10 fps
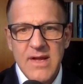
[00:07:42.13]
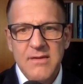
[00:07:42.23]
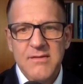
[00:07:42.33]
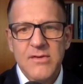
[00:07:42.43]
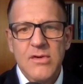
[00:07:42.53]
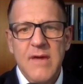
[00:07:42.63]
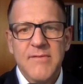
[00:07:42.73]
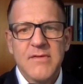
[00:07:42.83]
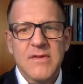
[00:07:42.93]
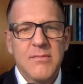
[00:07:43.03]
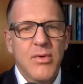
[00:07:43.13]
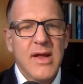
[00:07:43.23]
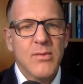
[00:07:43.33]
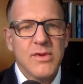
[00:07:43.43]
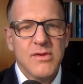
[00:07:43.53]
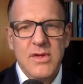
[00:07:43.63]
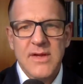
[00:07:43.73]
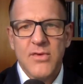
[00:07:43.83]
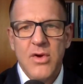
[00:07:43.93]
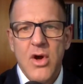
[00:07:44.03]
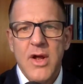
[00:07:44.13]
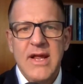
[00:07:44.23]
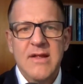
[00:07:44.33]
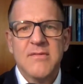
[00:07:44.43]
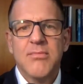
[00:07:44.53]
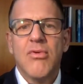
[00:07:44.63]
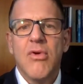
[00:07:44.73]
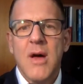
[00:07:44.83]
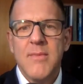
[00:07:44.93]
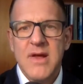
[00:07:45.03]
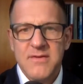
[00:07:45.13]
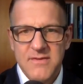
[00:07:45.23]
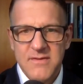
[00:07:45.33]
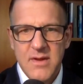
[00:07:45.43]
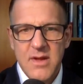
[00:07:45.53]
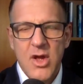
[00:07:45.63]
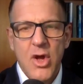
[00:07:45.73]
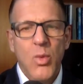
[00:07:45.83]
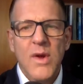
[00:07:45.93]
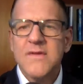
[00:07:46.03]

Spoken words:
and instill confidence in the brand will deliver on its promise. What's